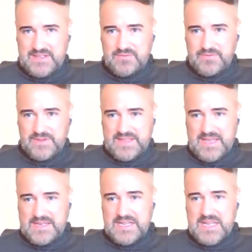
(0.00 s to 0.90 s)
there for
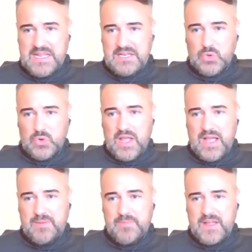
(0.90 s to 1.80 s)
that. Look,
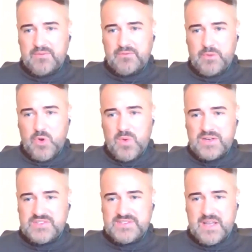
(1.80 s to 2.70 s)
a few more
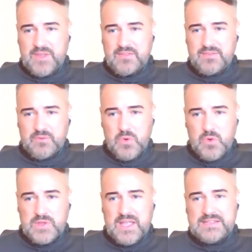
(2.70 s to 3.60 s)
questions coming
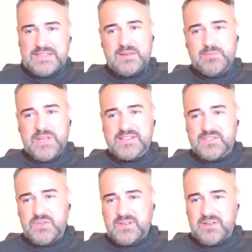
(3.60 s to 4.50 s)
through. Can the NBS
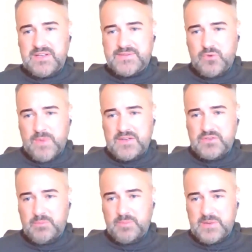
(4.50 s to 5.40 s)
uniclass format
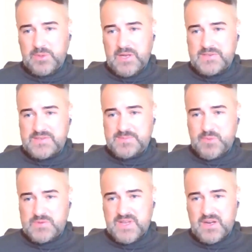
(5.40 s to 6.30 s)
not be applied to
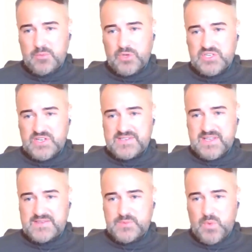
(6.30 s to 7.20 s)
small scale projects
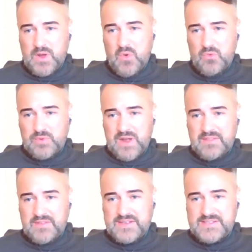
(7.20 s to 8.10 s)
as well,
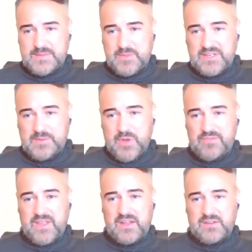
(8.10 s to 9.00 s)
rather than a seemingly
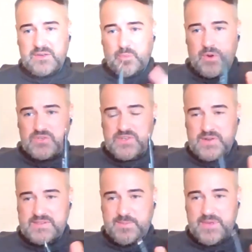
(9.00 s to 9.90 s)
bifurcated approach,
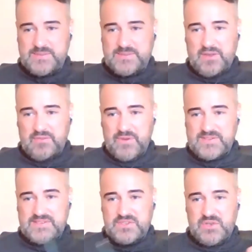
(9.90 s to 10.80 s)
speed spec
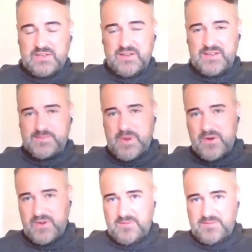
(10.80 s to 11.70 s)
versus uniclass
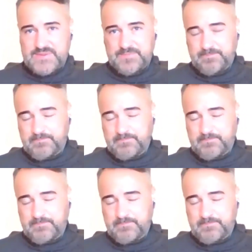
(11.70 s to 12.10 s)
paradigms?